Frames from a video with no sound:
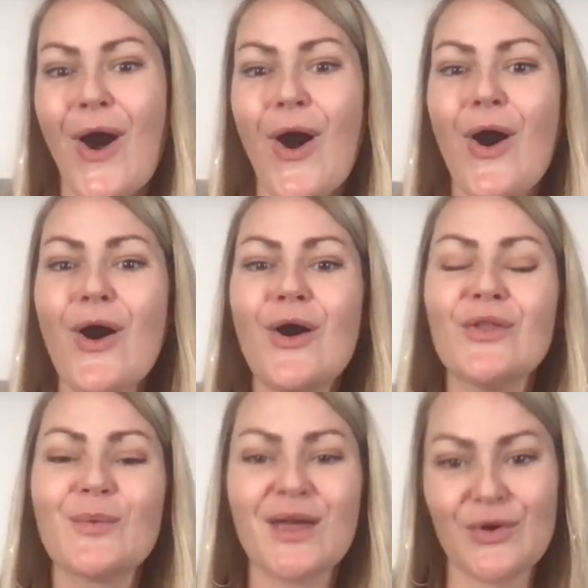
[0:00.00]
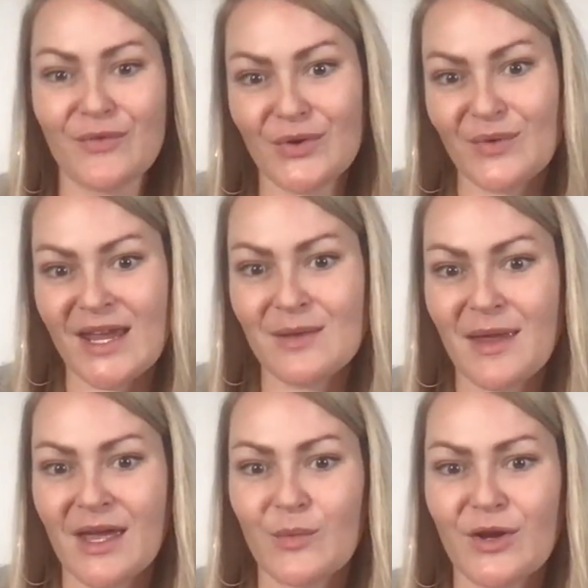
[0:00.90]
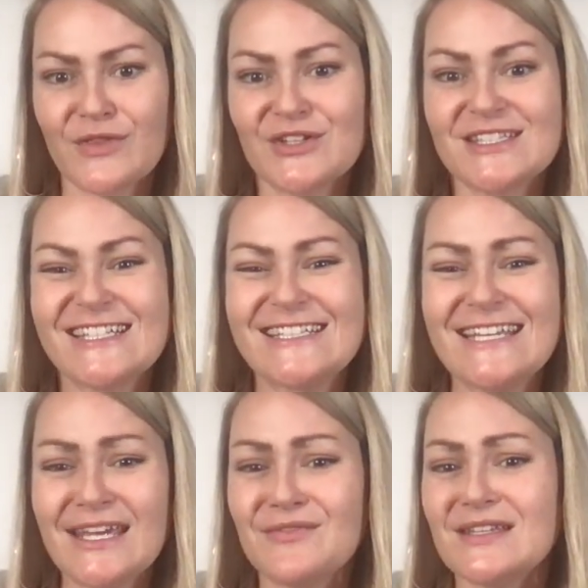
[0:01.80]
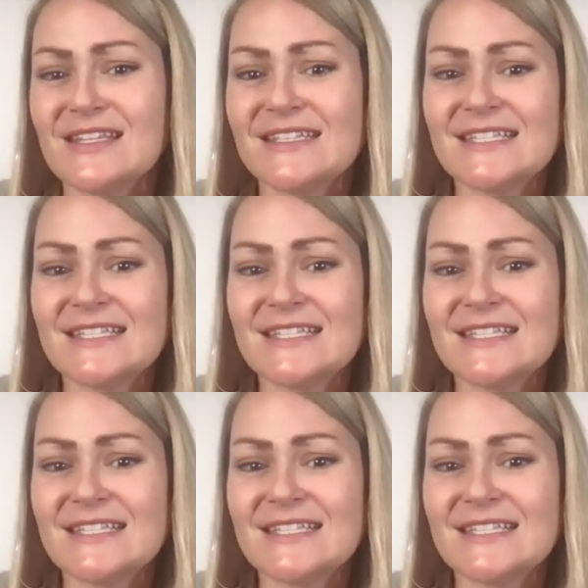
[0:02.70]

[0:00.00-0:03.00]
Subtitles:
all the way over to Rain Man, where there's this gift and this